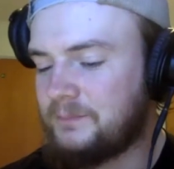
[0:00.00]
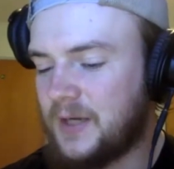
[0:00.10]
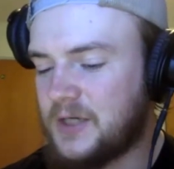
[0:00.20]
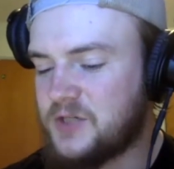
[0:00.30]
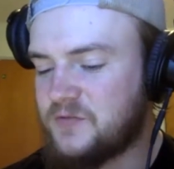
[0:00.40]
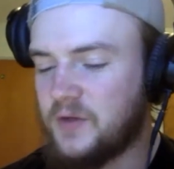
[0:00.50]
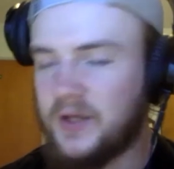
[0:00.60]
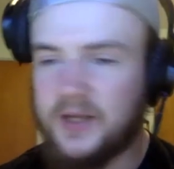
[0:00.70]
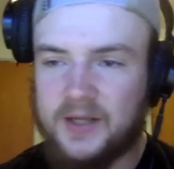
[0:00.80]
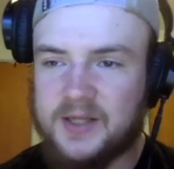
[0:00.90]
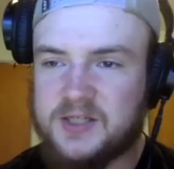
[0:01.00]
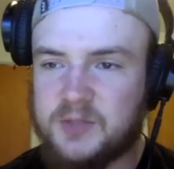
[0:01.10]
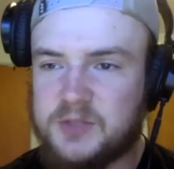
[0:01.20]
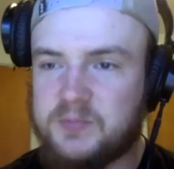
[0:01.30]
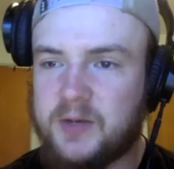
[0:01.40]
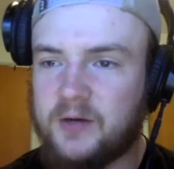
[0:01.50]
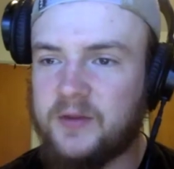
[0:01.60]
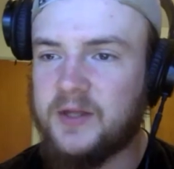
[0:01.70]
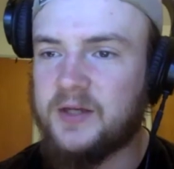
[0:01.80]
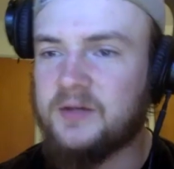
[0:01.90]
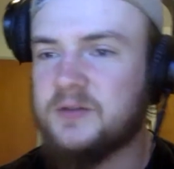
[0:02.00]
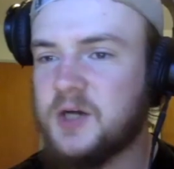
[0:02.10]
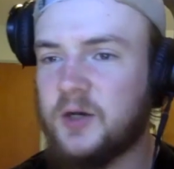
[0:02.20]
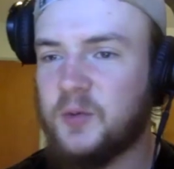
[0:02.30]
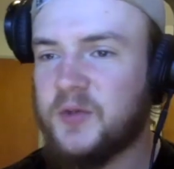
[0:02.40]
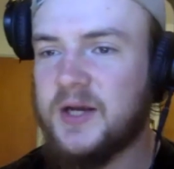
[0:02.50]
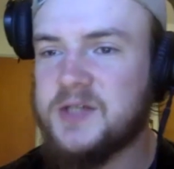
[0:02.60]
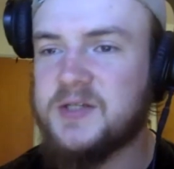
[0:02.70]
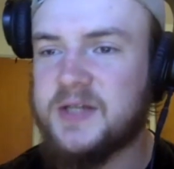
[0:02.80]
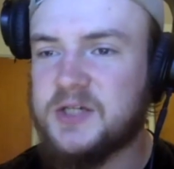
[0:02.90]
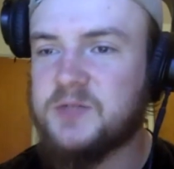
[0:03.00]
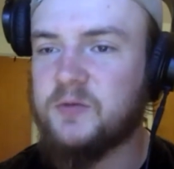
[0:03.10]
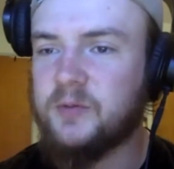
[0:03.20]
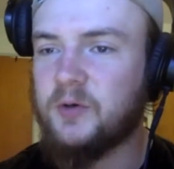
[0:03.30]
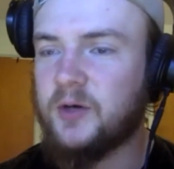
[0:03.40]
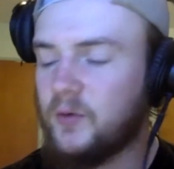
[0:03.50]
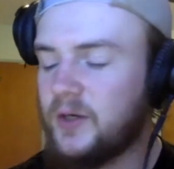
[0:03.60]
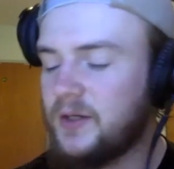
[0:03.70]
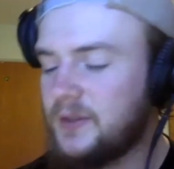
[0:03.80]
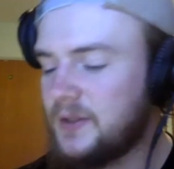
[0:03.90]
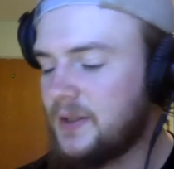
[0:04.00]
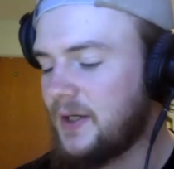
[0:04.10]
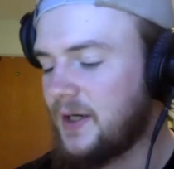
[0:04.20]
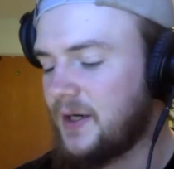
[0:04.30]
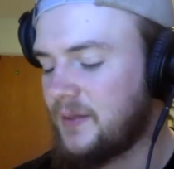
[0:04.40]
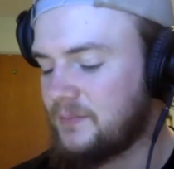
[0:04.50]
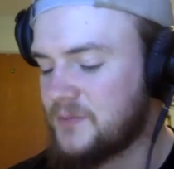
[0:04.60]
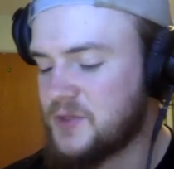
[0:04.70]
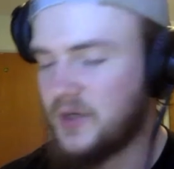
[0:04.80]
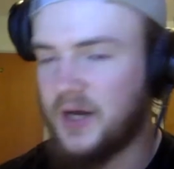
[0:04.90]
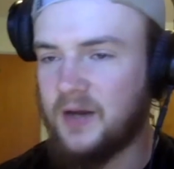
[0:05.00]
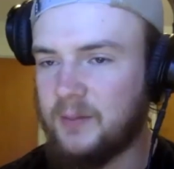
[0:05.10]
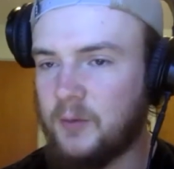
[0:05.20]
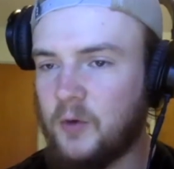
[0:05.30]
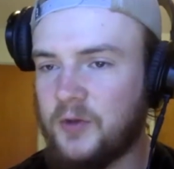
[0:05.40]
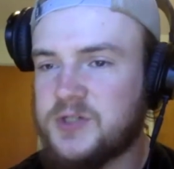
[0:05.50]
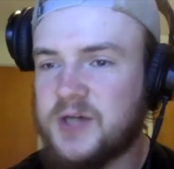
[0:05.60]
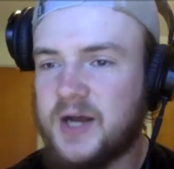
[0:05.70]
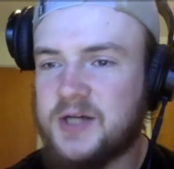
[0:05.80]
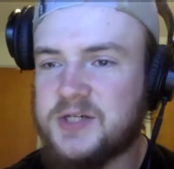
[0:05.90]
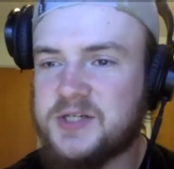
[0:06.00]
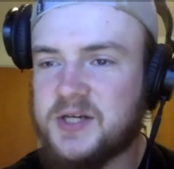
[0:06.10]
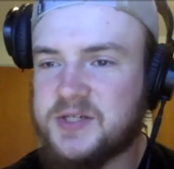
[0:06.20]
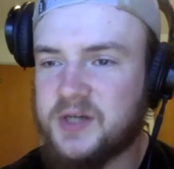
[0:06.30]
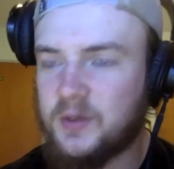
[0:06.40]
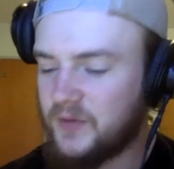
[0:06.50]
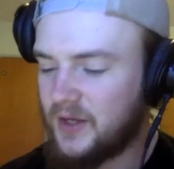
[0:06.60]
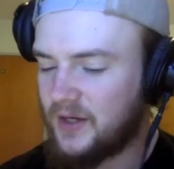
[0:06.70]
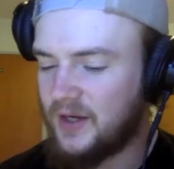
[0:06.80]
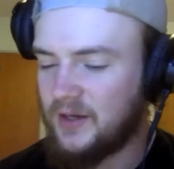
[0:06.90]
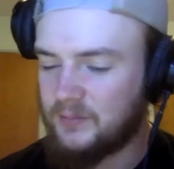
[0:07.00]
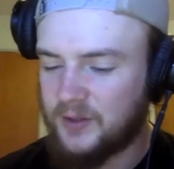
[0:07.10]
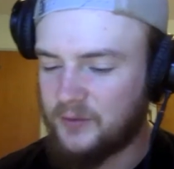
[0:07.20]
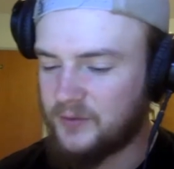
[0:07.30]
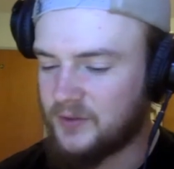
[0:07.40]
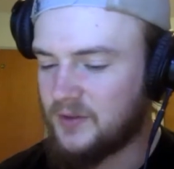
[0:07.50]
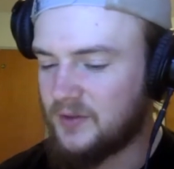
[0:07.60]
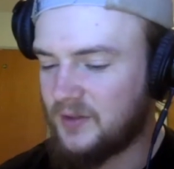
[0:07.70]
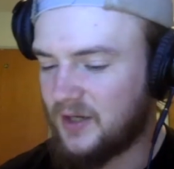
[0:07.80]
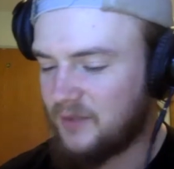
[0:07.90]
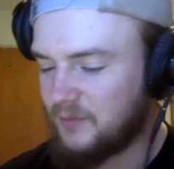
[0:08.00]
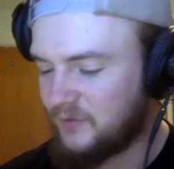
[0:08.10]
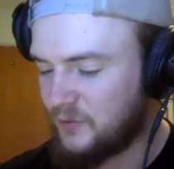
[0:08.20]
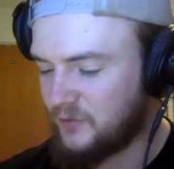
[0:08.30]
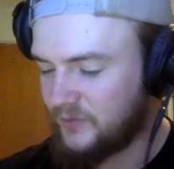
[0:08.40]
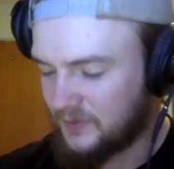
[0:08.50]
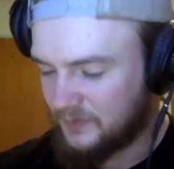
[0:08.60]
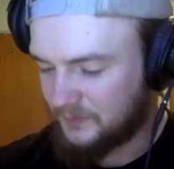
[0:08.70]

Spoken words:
I just feel like it's much better than starting with an isolation movement right away. So I kind of like both our strategies, kind of starting with that compound movement.